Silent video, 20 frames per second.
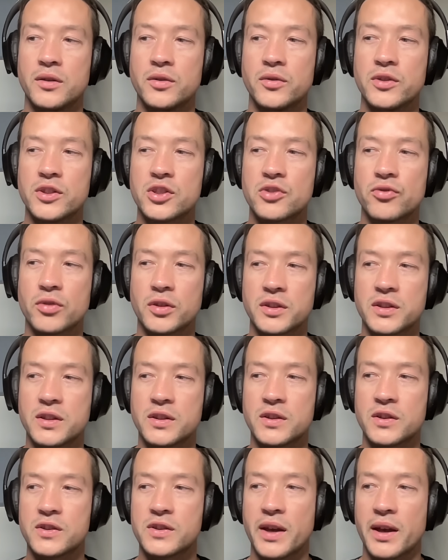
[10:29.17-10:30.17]
You're
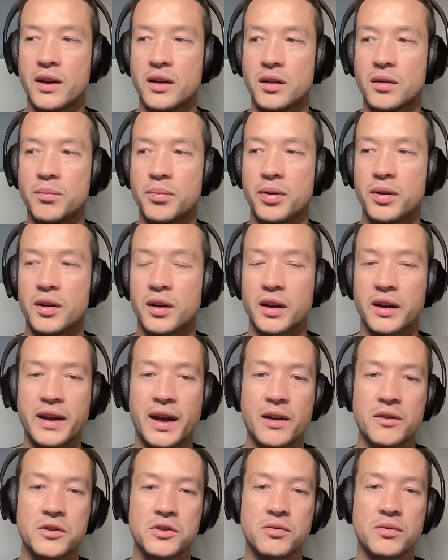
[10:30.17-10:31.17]
instructed to set up
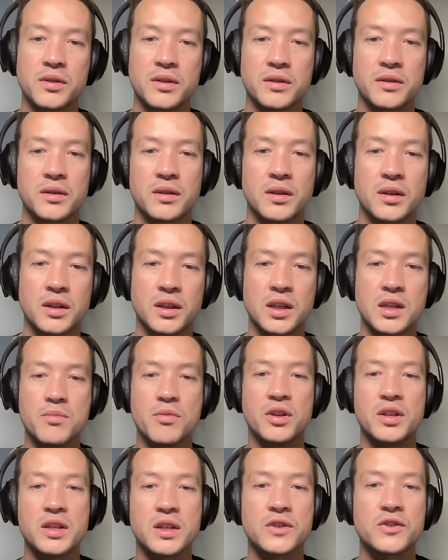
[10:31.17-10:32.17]
accounts with
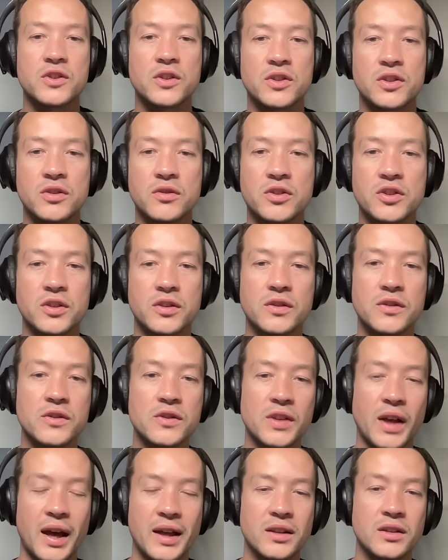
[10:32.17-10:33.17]
e-money
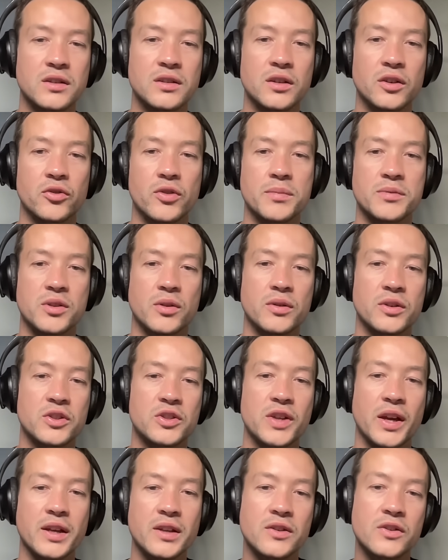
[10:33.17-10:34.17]
institutions and a crypto
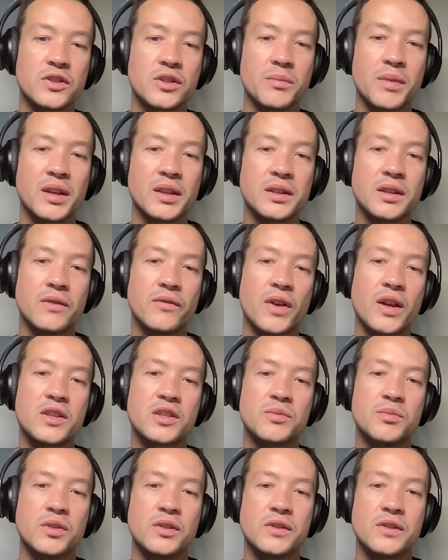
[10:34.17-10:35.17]
exchange to make the
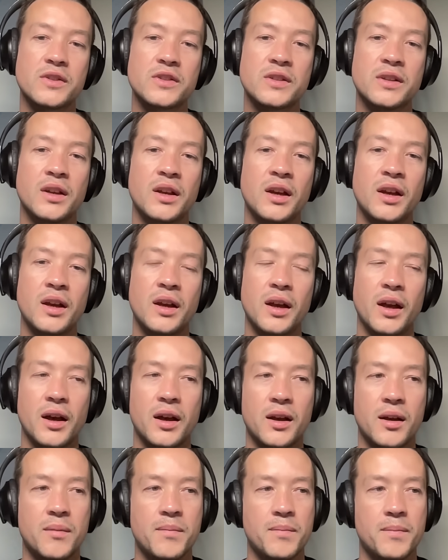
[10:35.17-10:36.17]
investments.
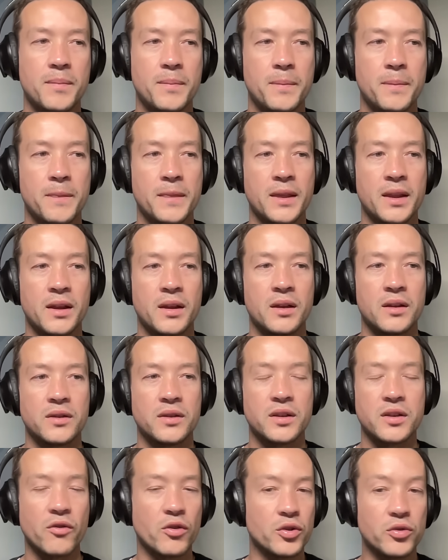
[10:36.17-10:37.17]

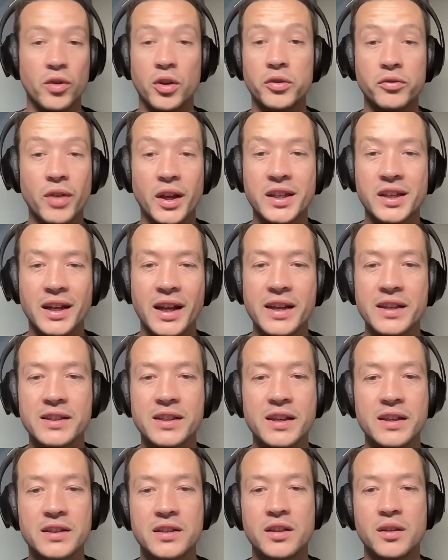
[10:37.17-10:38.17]
You're
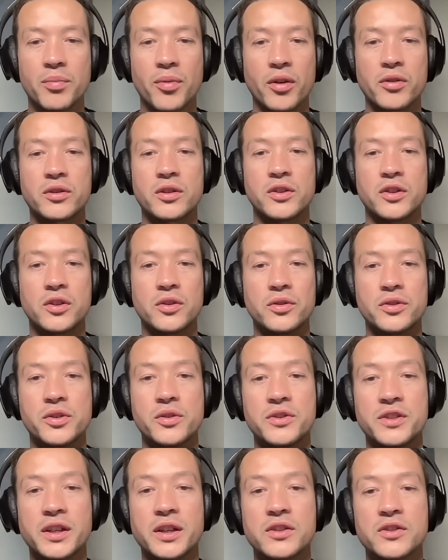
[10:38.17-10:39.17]
unregulated. The broker that you're
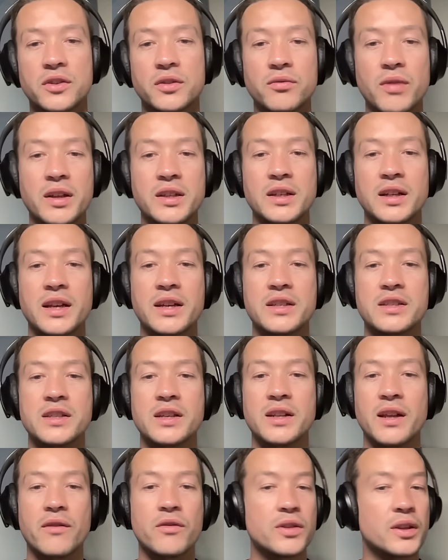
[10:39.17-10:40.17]
using is
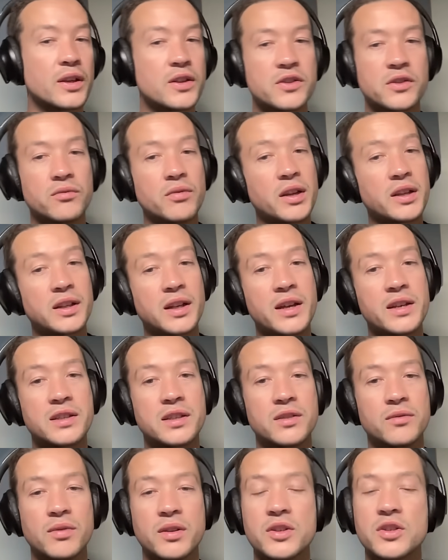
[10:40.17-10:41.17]
unregulated. Everything is
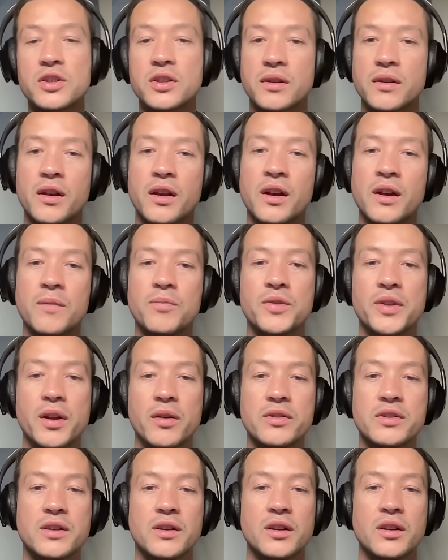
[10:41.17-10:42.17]
unregulated, which
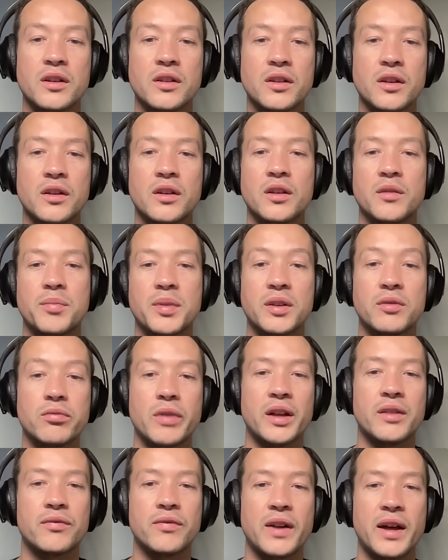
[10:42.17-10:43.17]
is a big
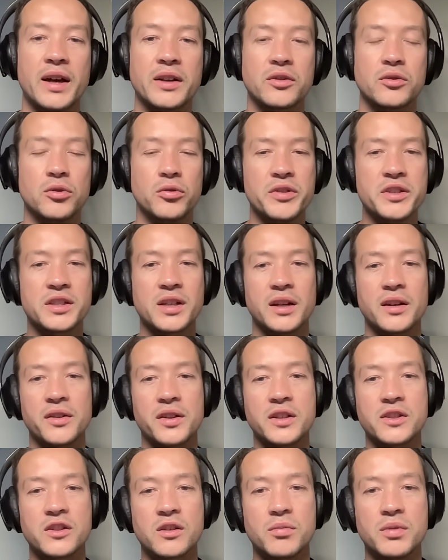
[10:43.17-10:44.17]
red flag. All these kind of
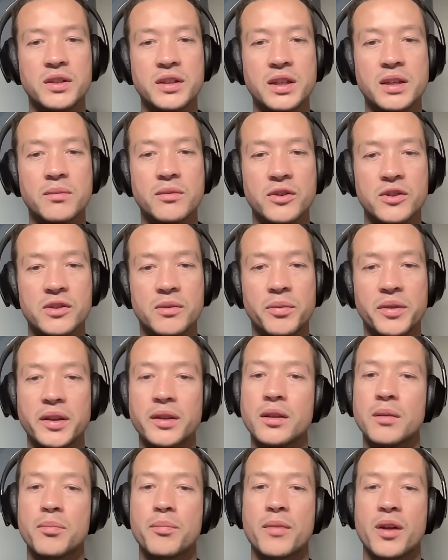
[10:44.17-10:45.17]
things can be deemed as
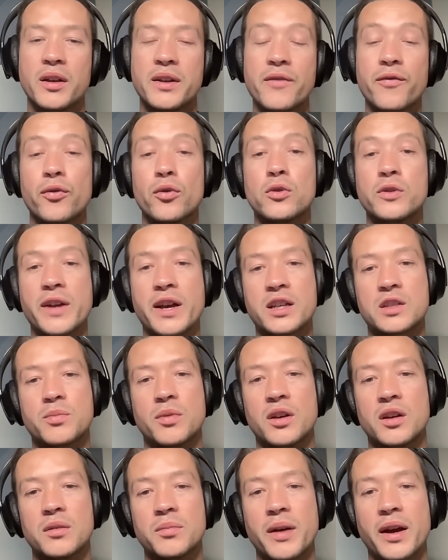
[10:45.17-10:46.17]
something that a fraud
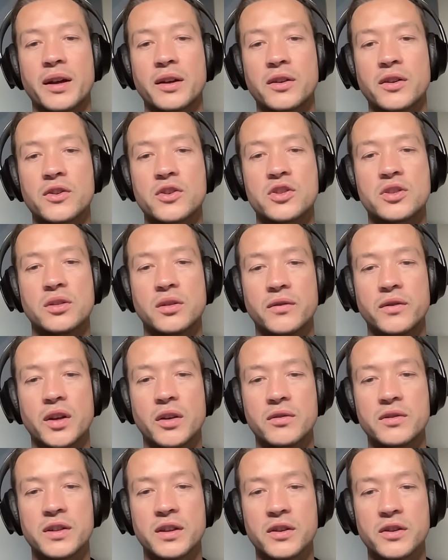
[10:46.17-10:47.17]
expert at a bank should have
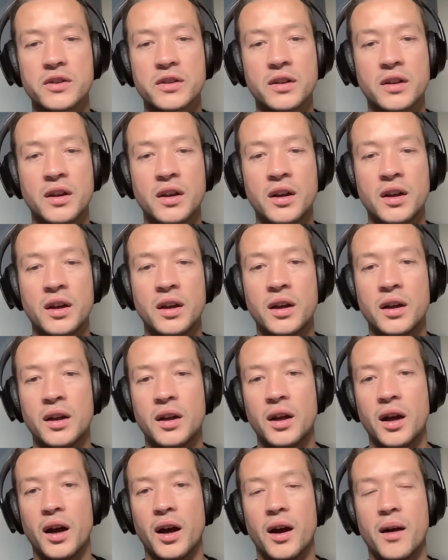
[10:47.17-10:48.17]
noticed.
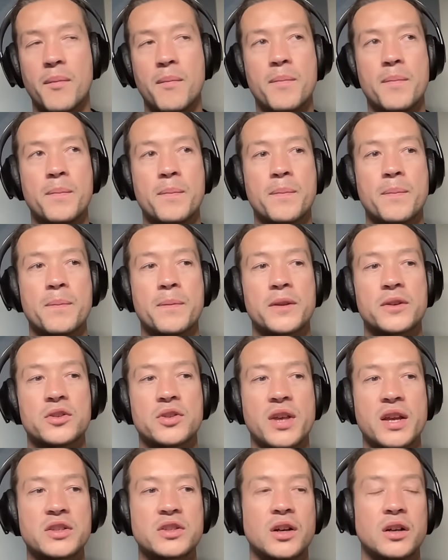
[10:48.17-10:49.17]

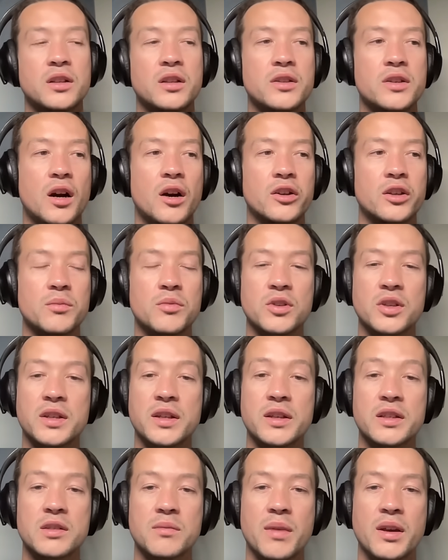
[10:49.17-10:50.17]
So that's kind of the argument
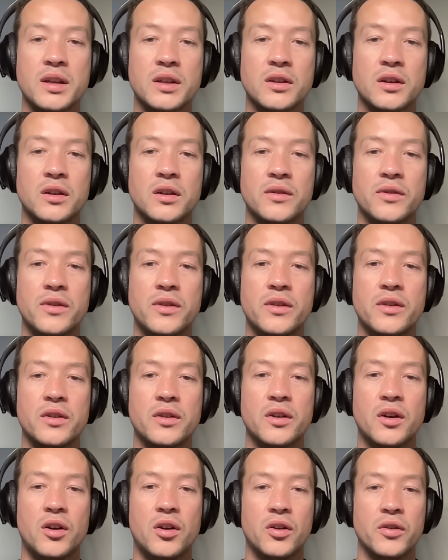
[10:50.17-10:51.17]
you need to make
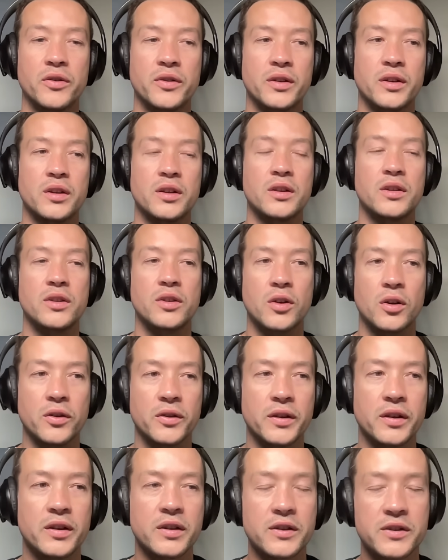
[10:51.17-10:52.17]
on
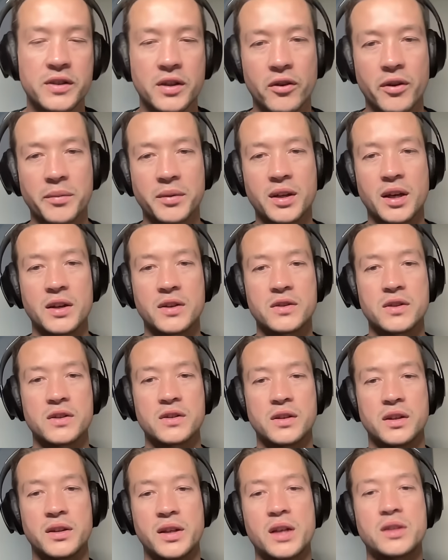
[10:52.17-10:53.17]
non-CRM
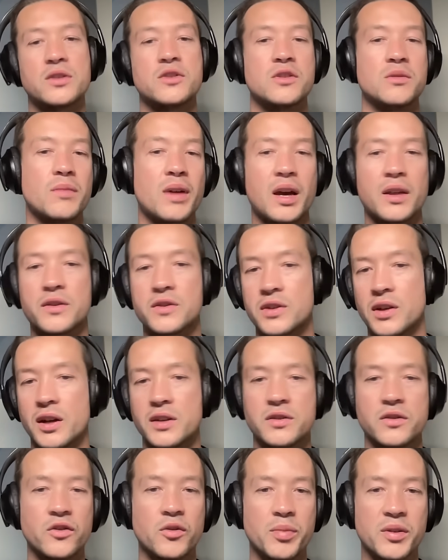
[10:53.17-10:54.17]
cases, and that doesn't matter the
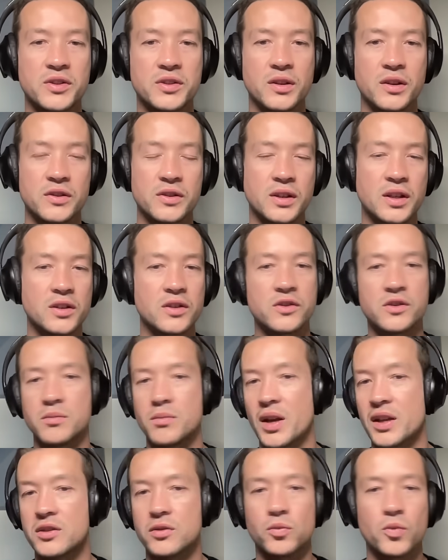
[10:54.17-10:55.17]
size of your business, and it
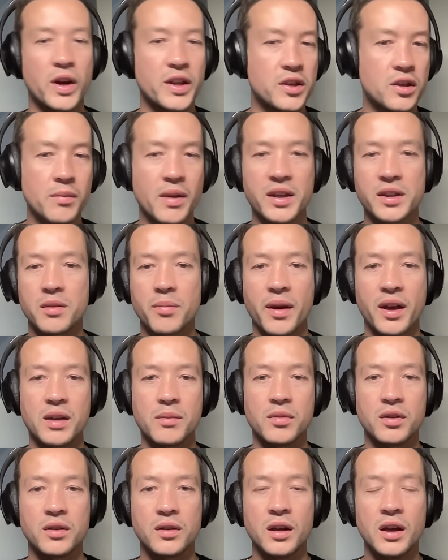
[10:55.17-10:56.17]
doesn't matter when you made the
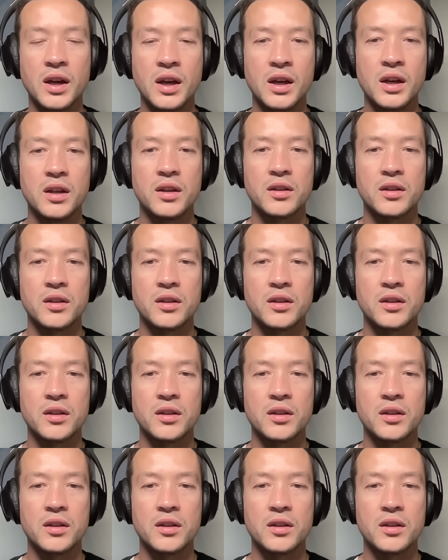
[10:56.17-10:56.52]
payment,